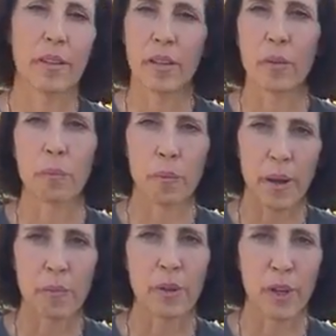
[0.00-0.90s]
You know,
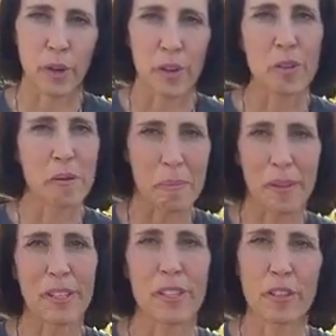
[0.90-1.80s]
I encourage
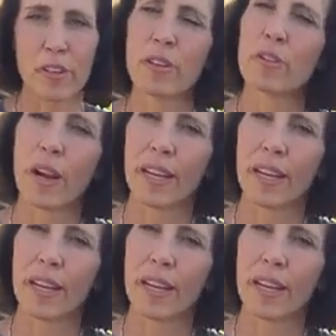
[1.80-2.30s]
people to try